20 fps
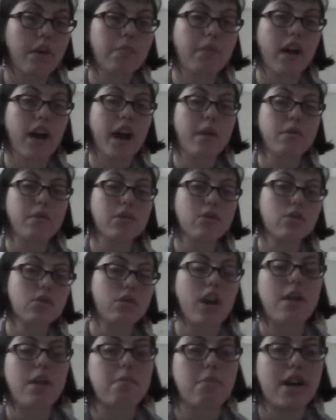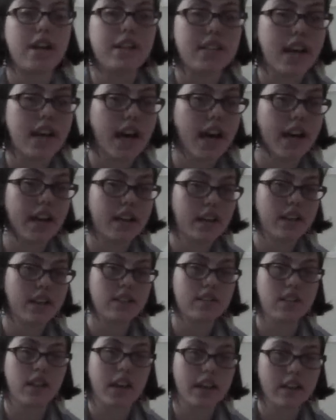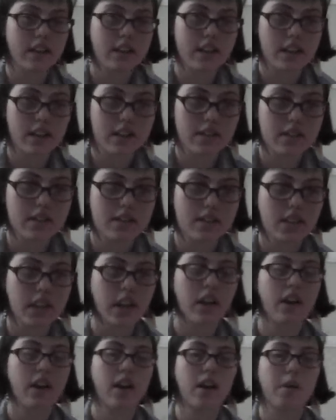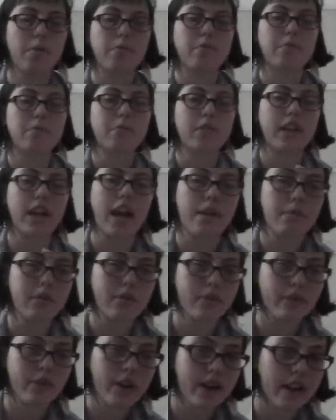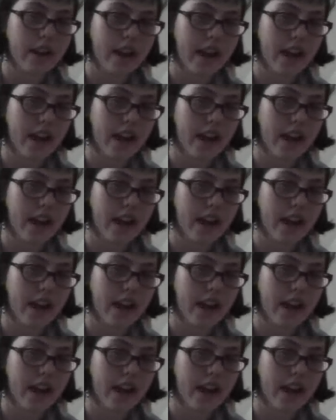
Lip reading: I would describe my dad as like this. I'm afraid.